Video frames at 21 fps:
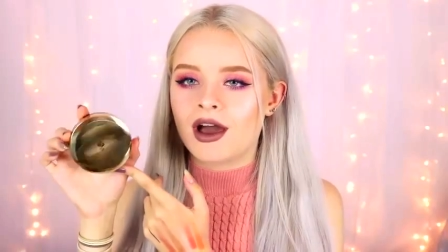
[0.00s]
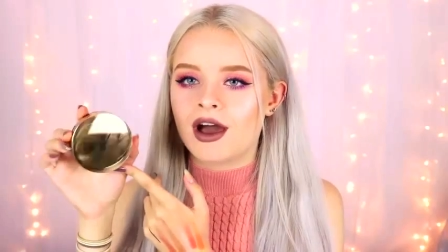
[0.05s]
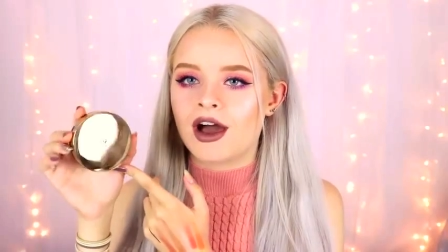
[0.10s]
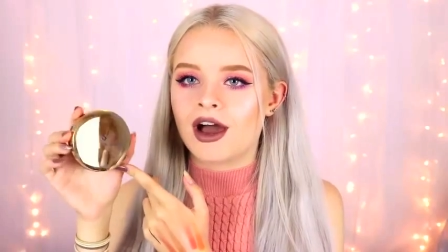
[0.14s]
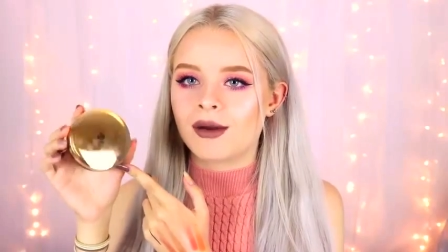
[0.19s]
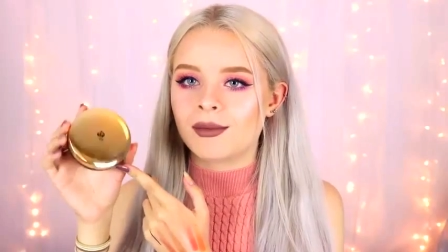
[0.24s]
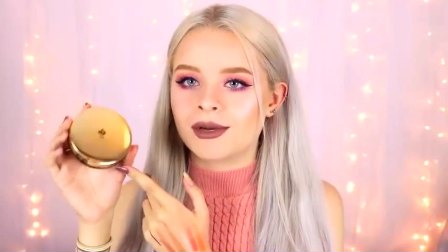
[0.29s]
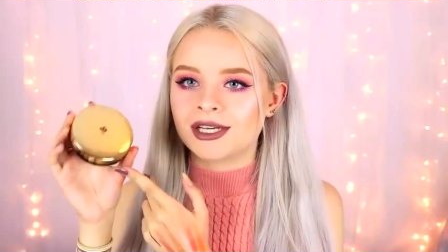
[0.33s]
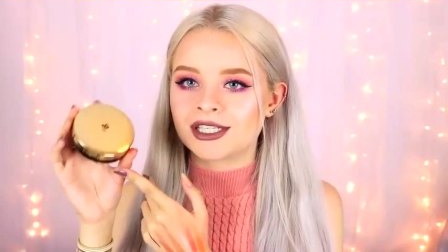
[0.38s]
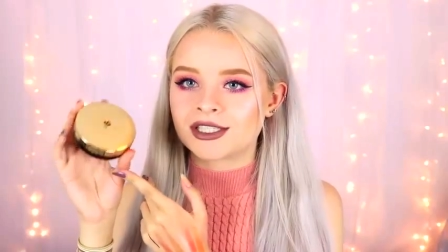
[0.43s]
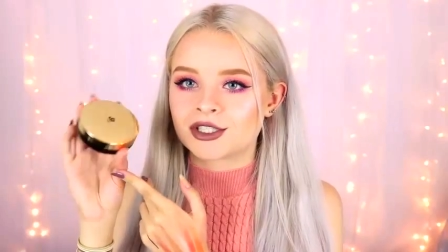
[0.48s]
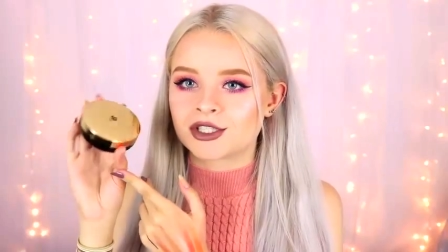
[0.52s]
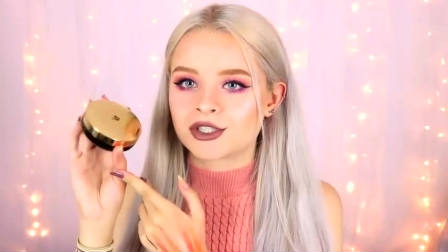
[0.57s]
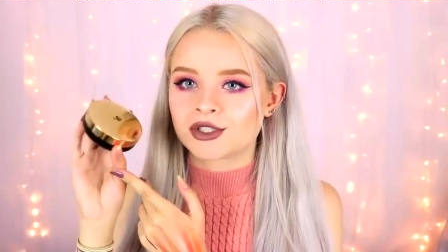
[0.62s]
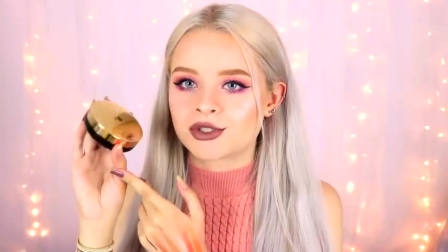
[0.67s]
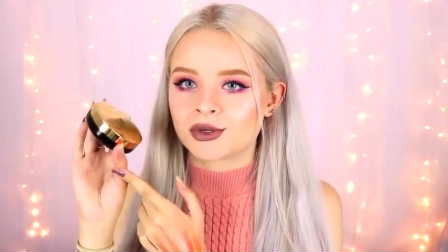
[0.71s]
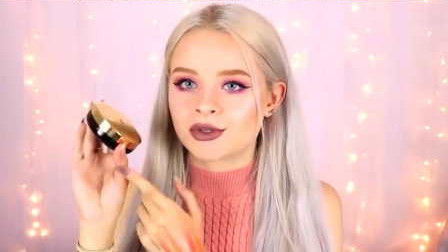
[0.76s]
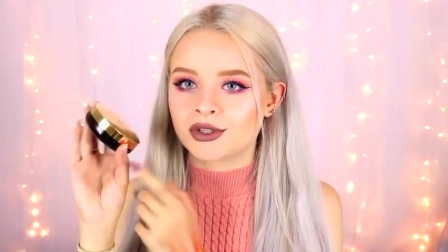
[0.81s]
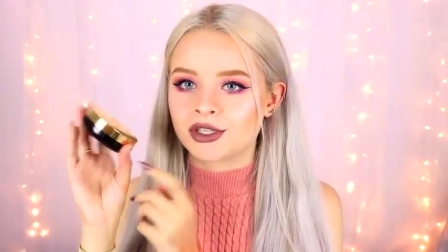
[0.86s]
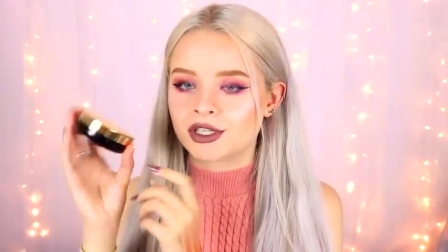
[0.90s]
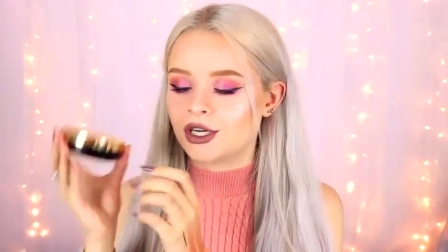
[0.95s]
Um, it's
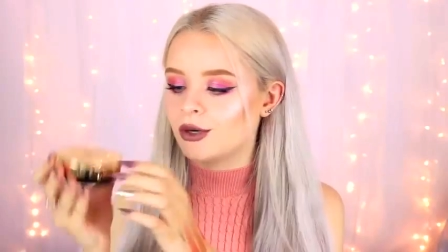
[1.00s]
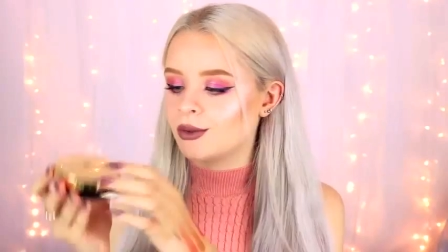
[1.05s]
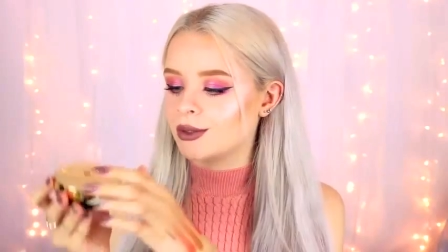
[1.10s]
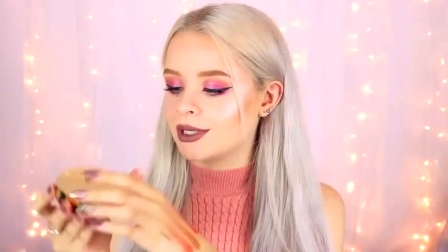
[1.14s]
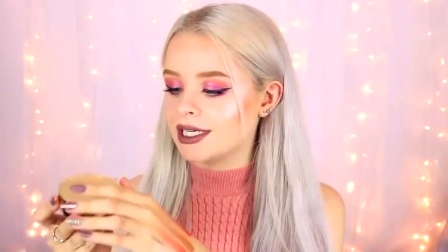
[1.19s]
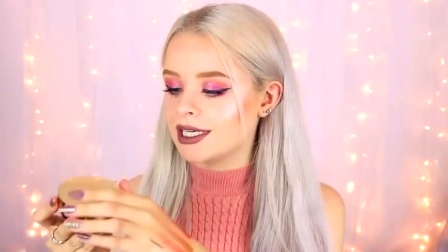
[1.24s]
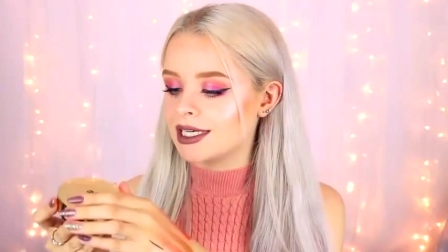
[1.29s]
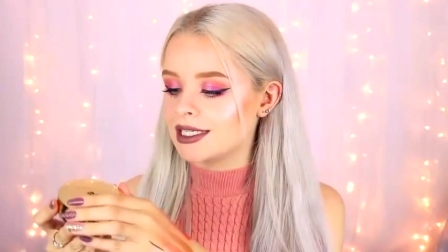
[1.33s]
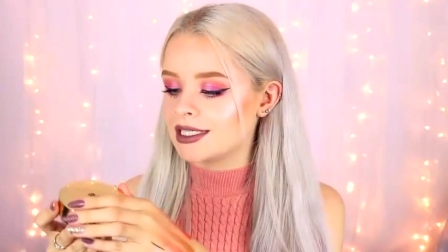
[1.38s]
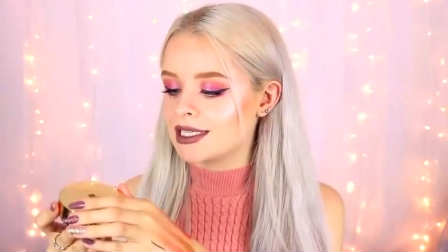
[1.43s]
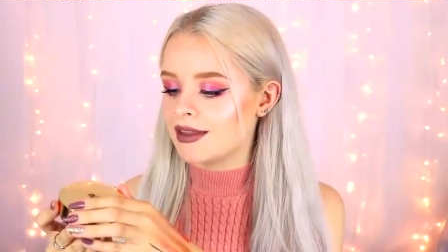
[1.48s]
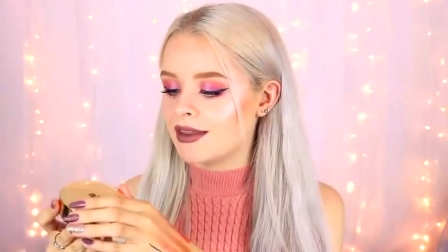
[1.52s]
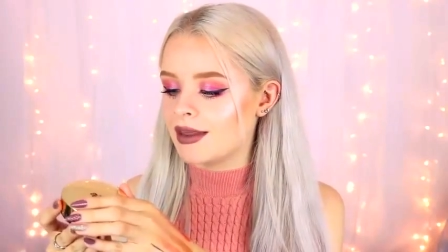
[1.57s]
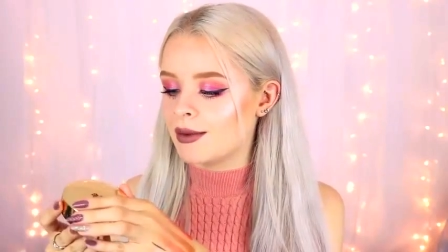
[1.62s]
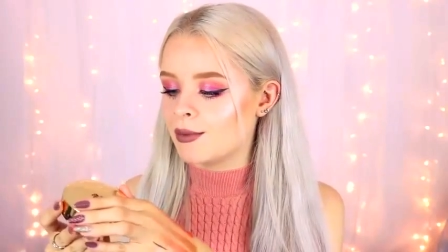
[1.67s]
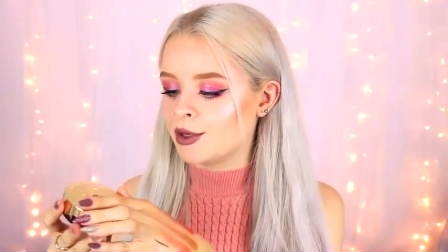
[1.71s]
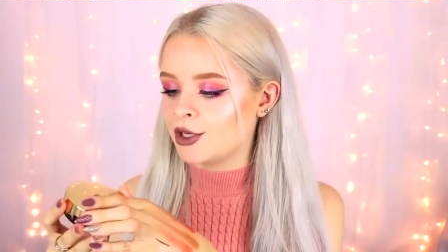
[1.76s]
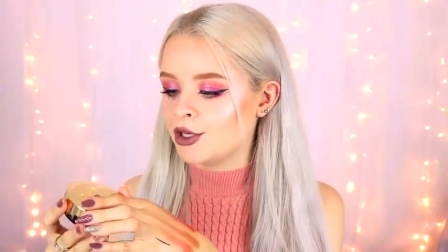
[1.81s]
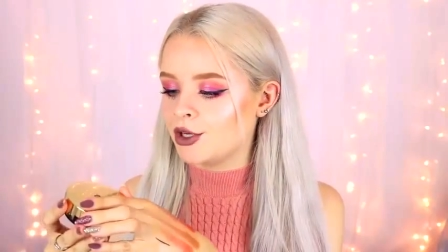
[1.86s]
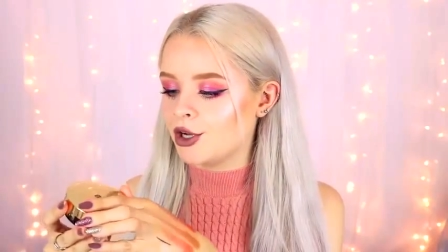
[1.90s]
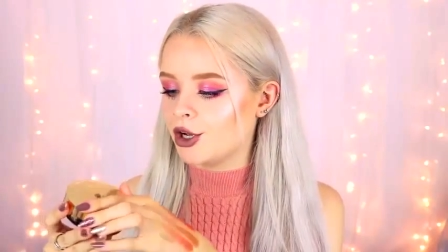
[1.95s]
just got the gold lid and
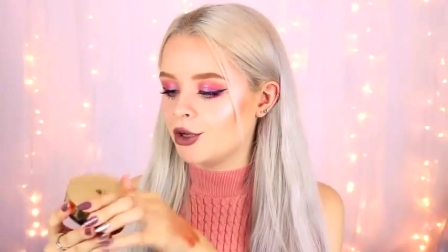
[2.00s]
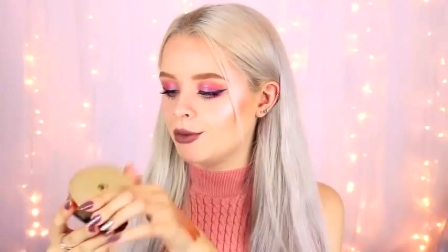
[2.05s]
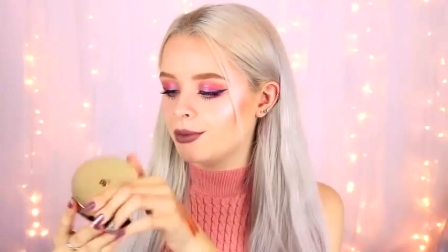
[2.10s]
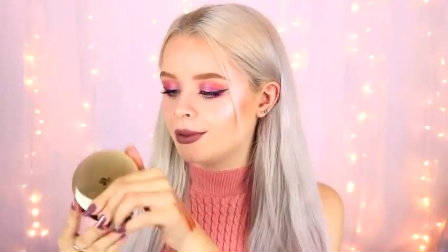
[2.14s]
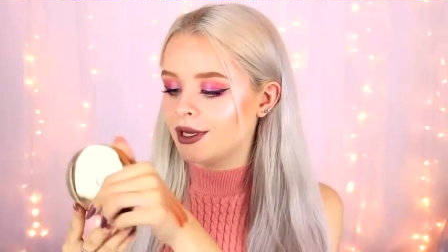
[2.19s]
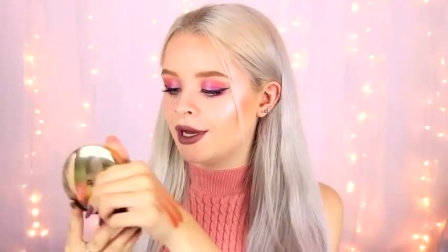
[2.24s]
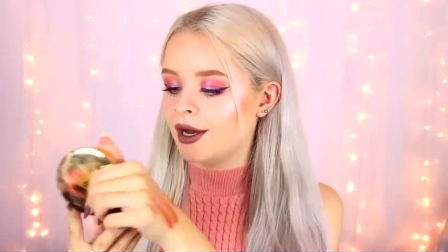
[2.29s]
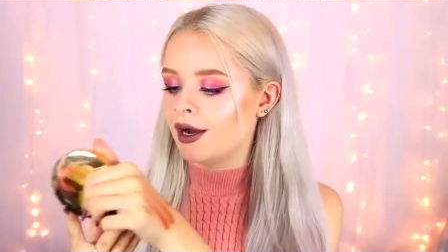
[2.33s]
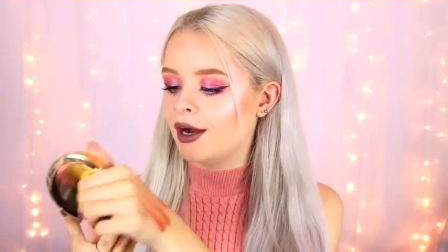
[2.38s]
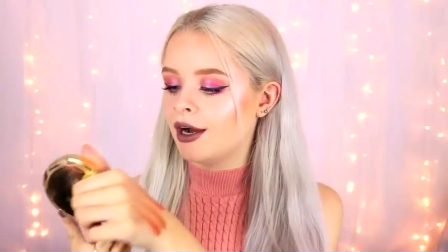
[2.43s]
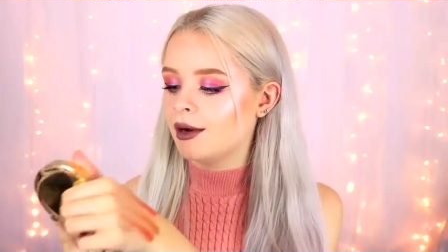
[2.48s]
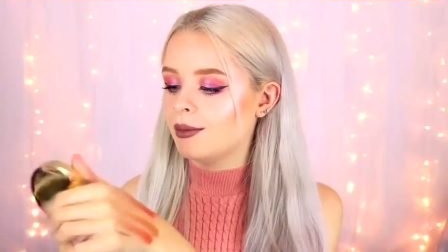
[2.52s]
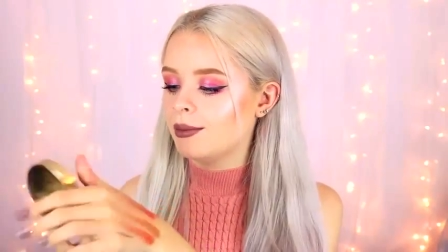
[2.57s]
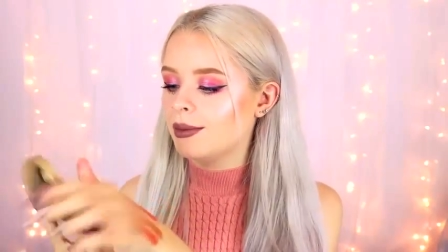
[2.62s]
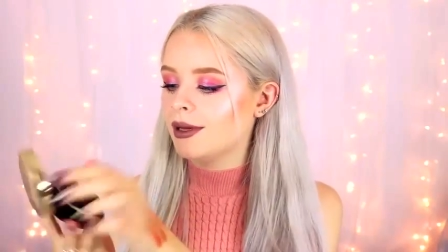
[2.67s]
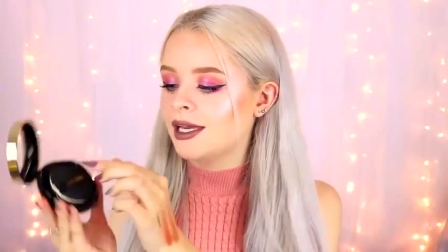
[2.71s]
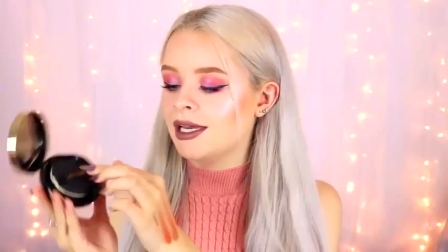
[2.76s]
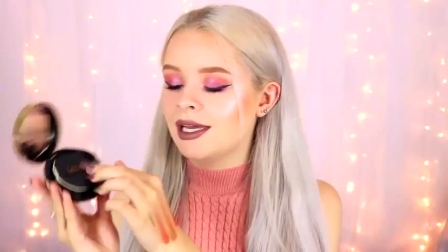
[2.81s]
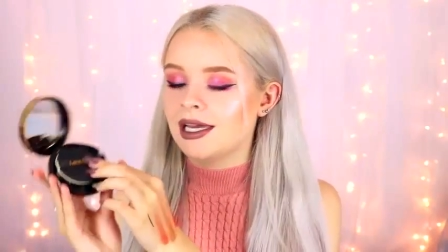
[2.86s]
then when you open it up,